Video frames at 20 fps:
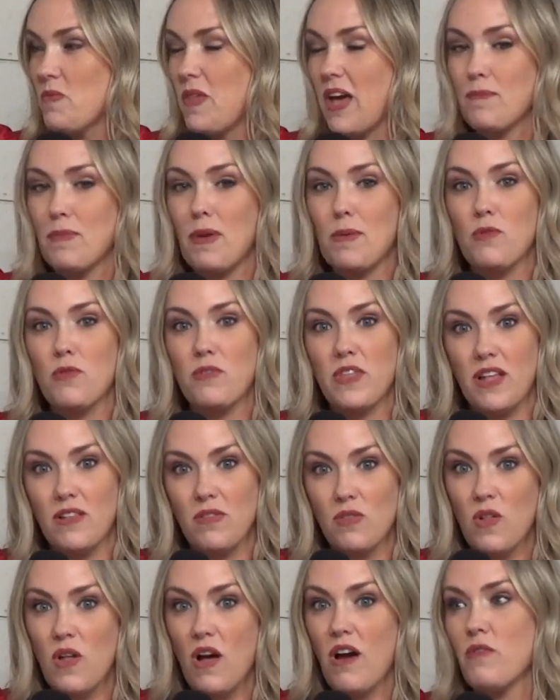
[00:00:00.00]
like people that
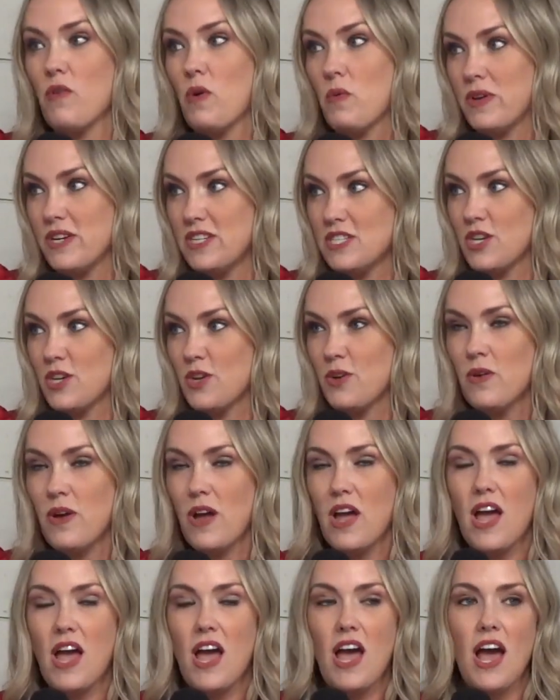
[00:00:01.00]
love what we do.
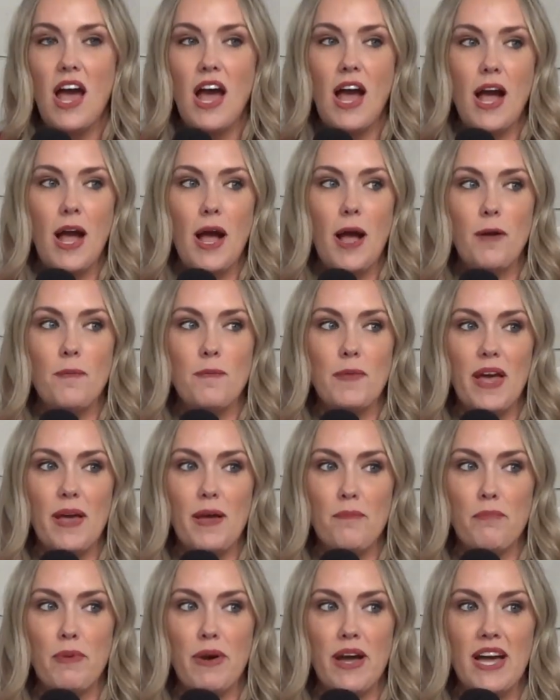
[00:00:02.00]

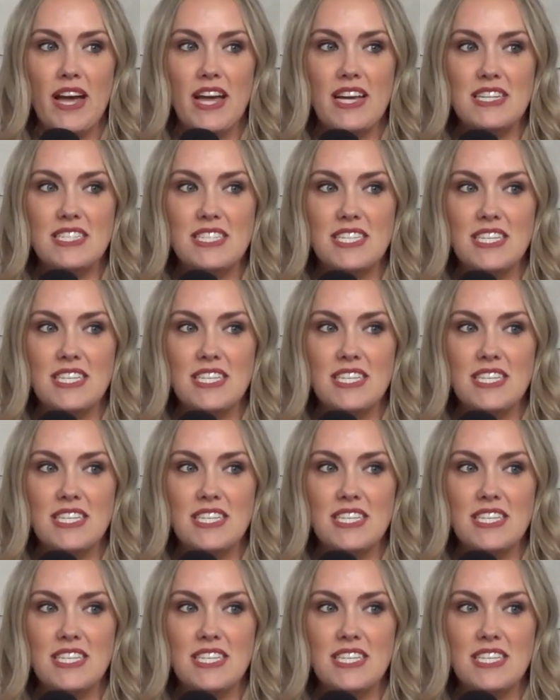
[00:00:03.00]
But